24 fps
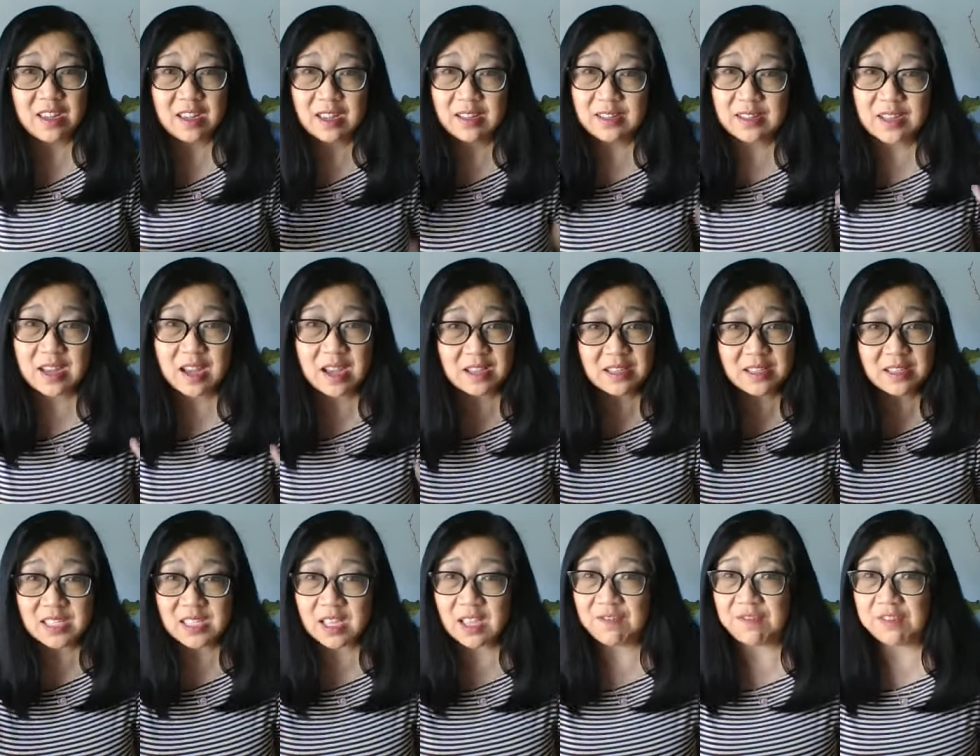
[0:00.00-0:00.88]

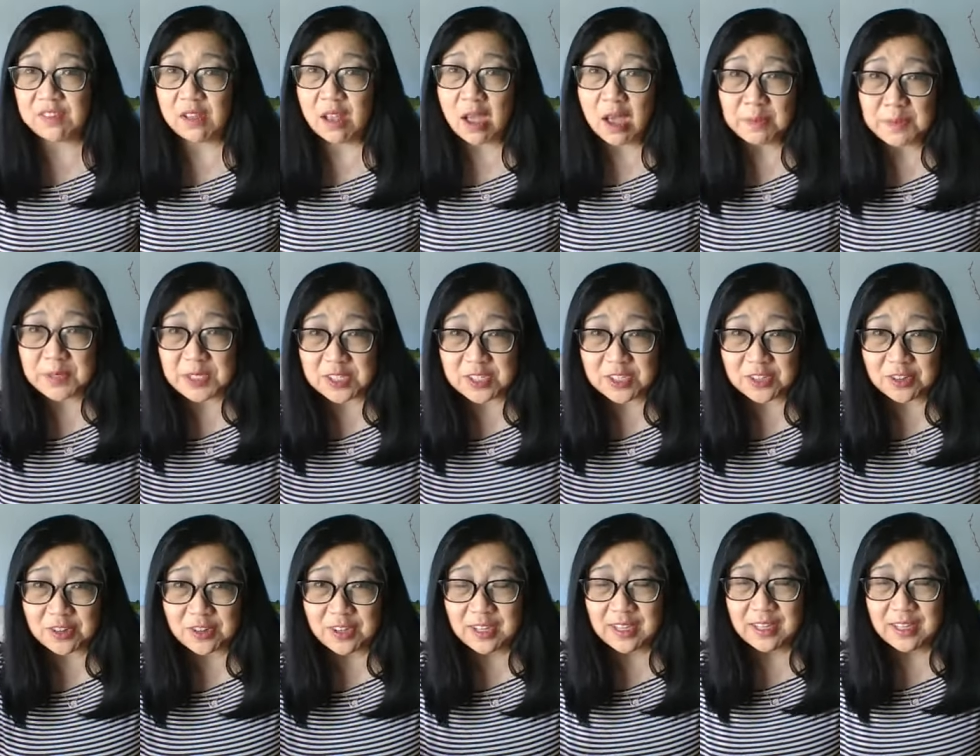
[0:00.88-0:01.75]
tons of
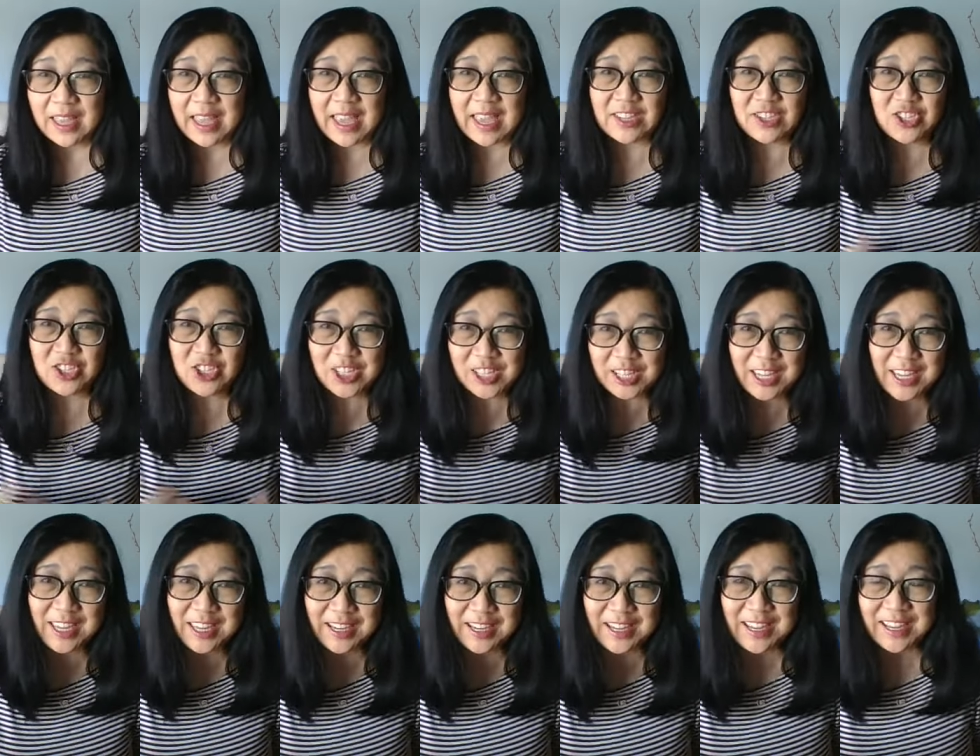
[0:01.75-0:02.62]
lobster and
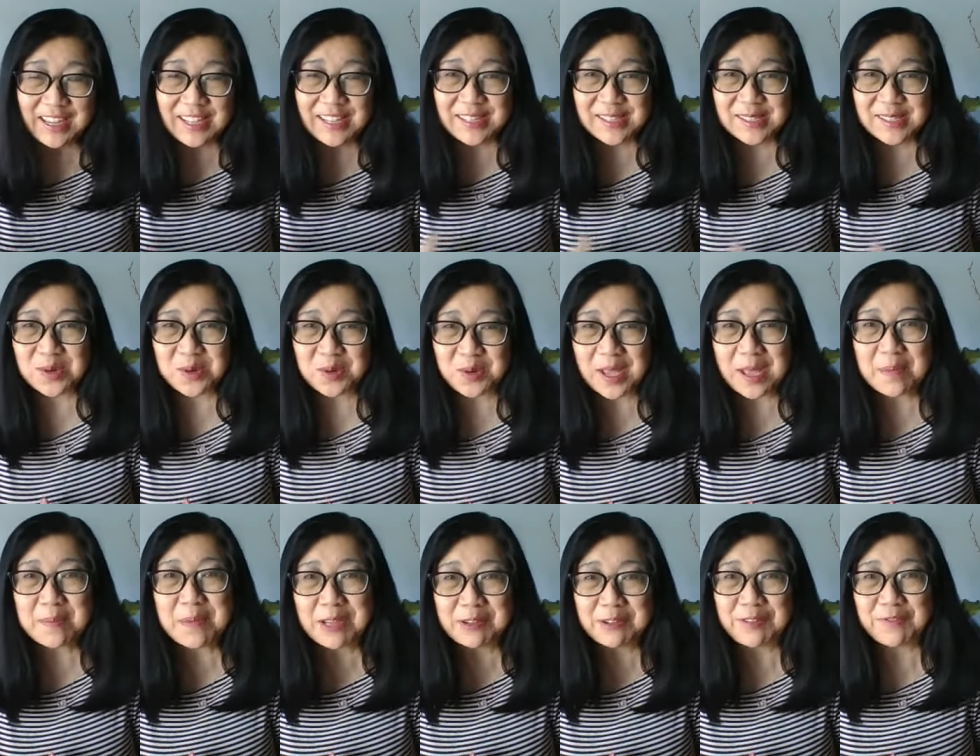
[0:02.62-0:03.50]
chicken. So
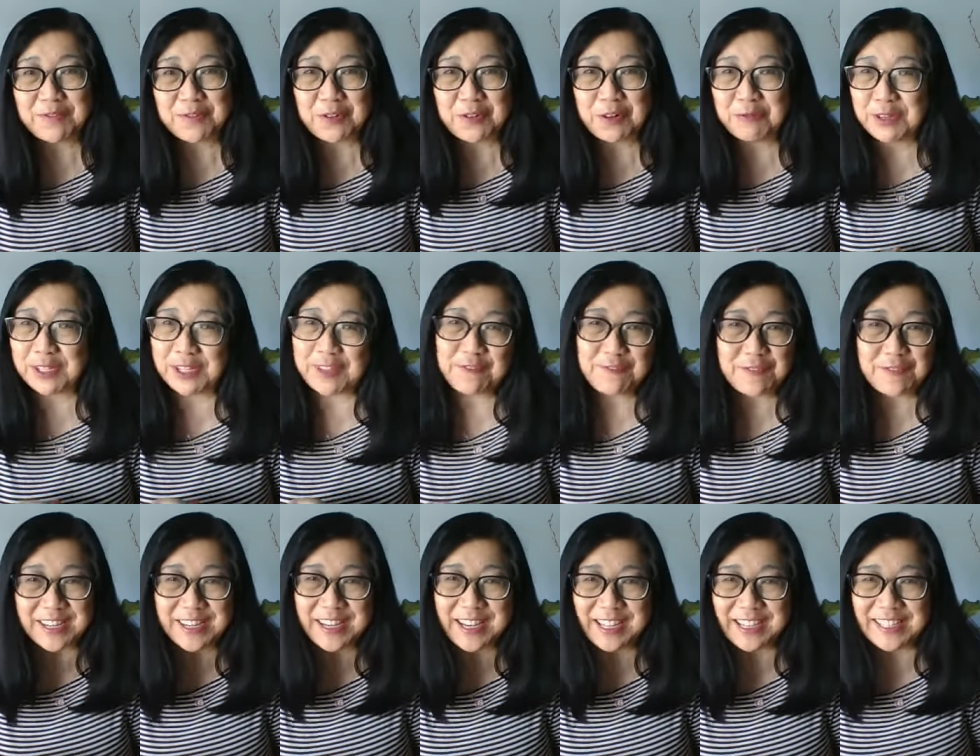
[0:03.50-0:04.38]
come out for a really
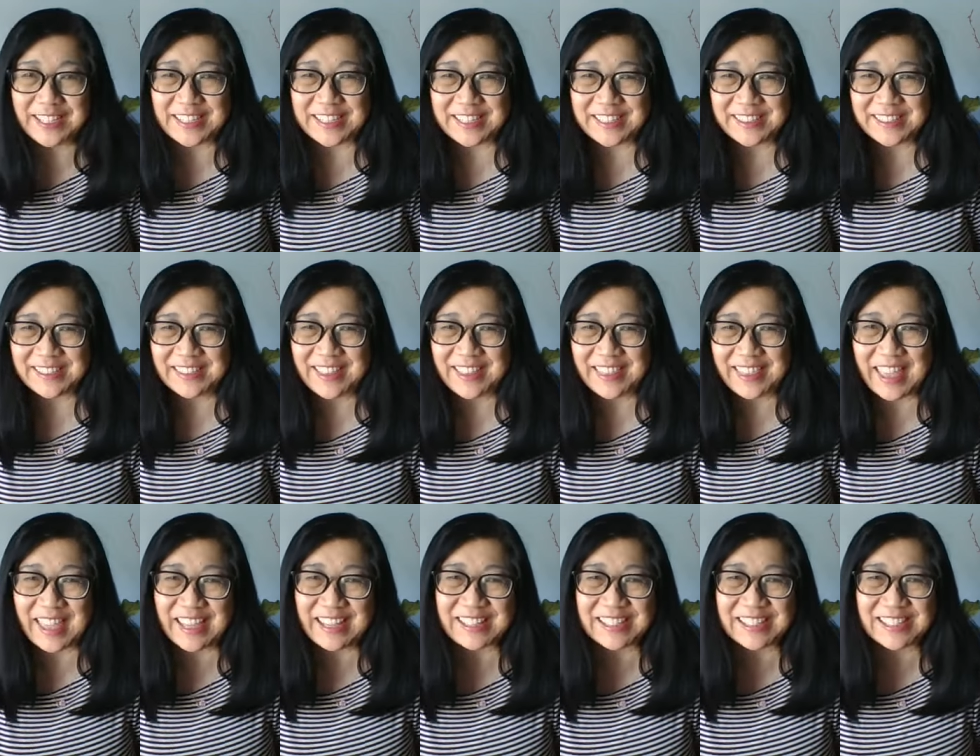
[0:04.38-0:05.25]
fun night.
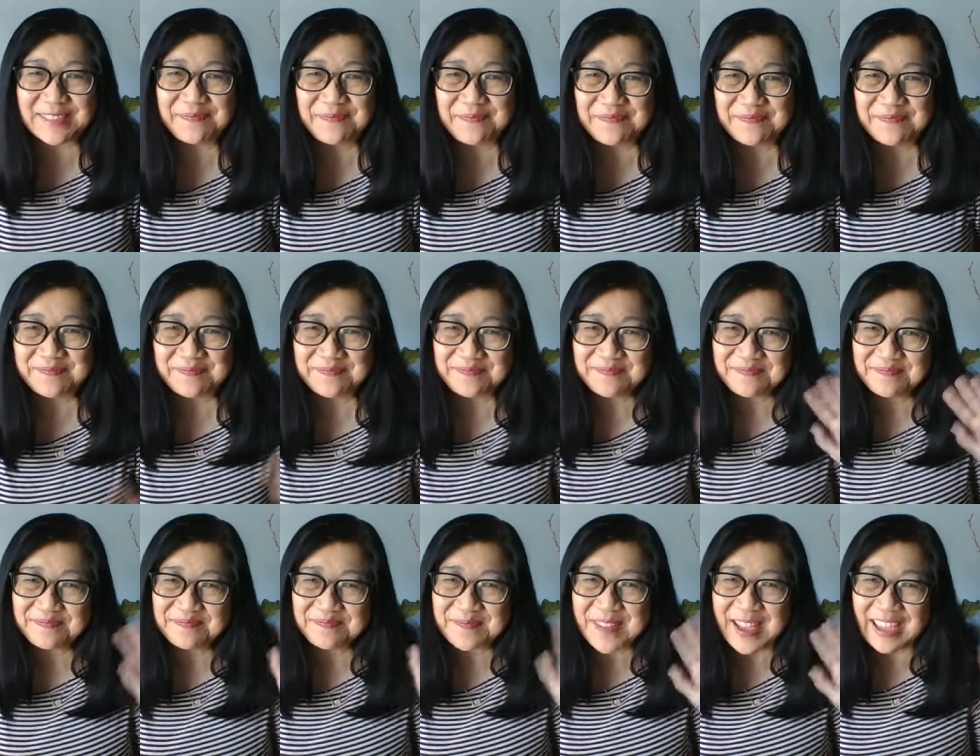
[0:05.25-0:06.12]
Thanks.
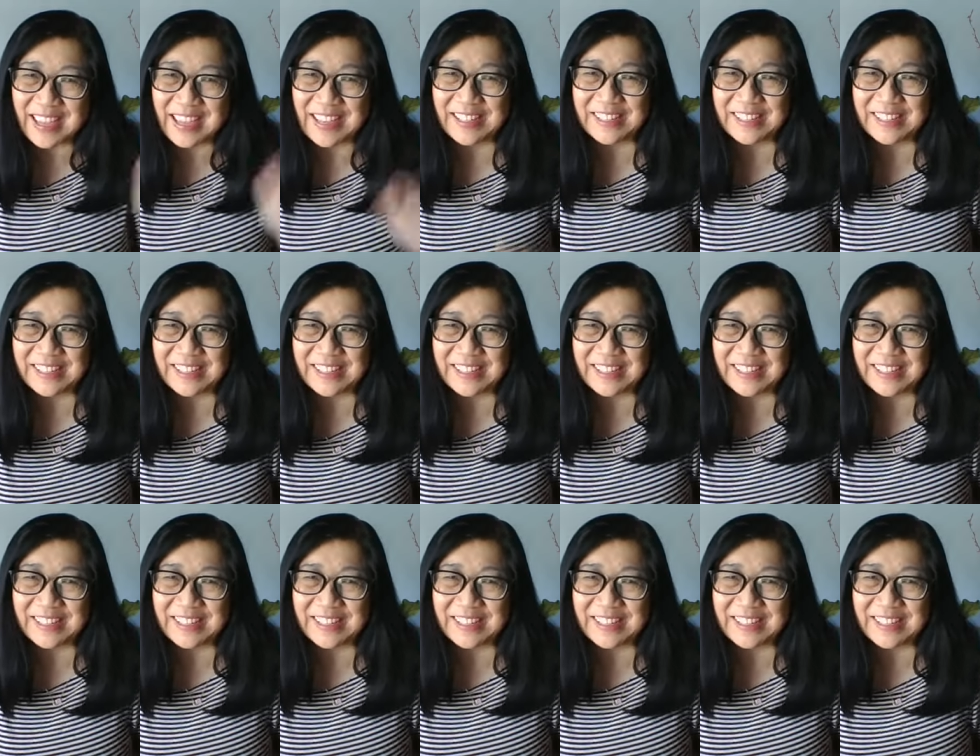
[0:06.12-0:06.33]
Bye.